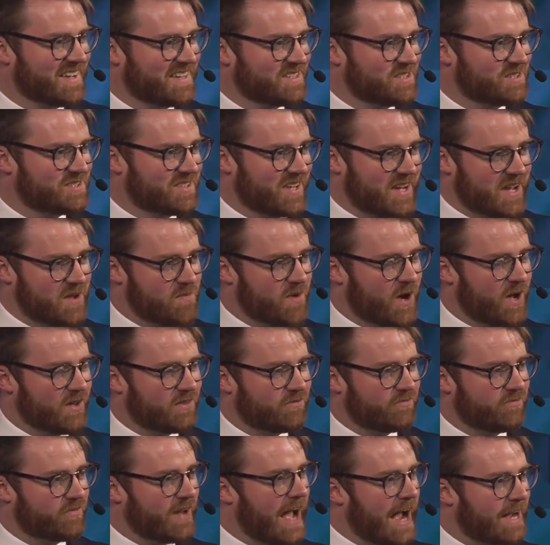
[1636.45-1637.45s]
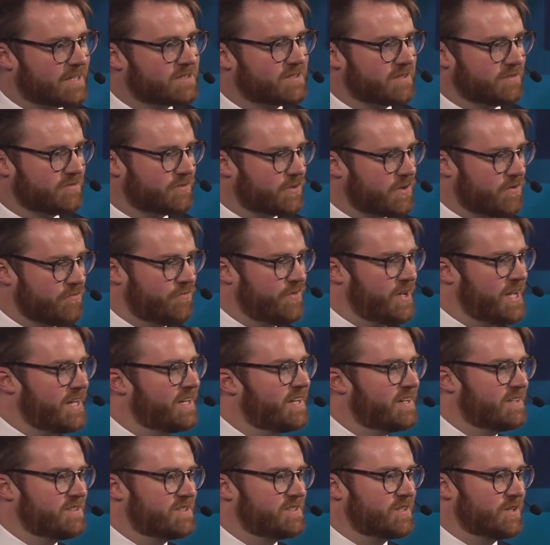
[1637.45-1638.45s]
Just think about flags of
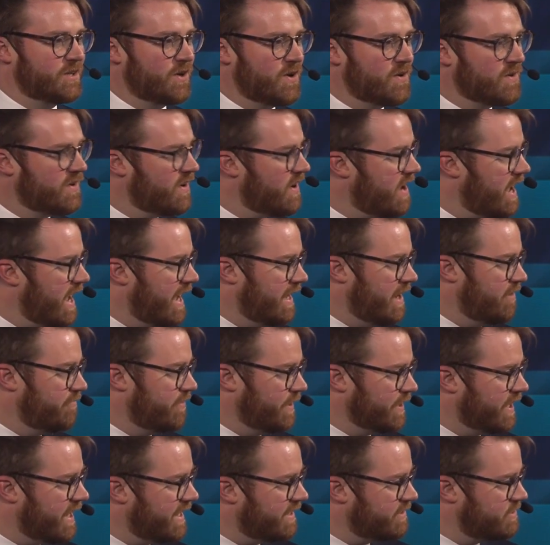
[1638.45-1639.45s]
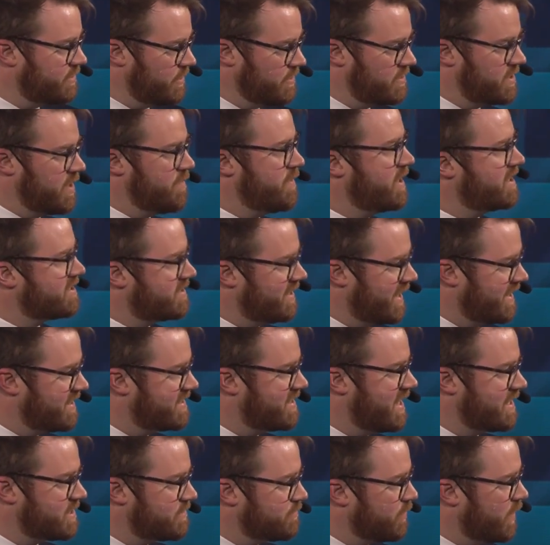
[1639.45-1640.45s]
convenience, And I feel like to some extent
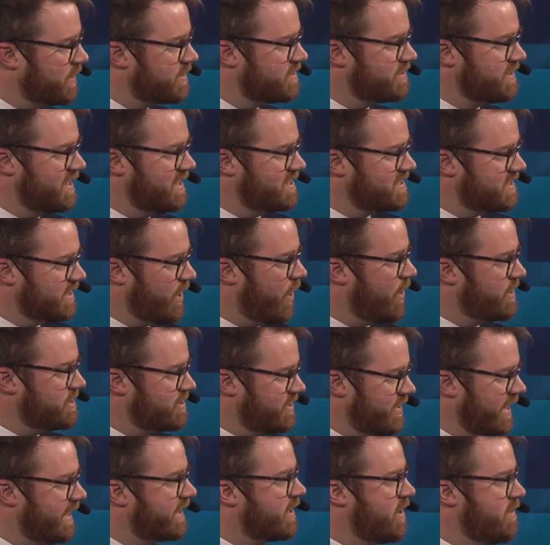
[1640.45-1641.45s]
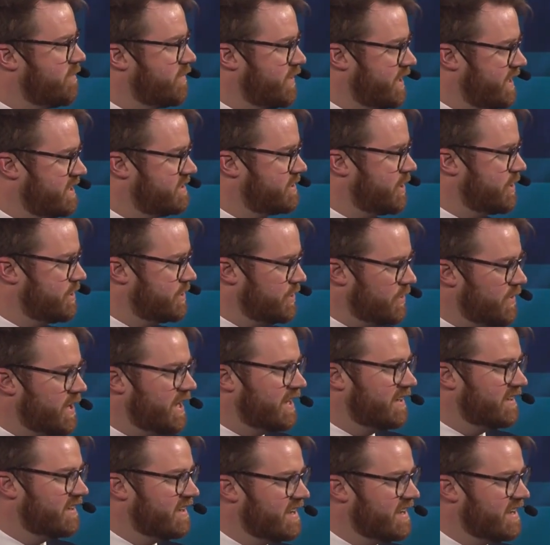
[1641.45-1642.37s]
that's what these large tech companies are doing.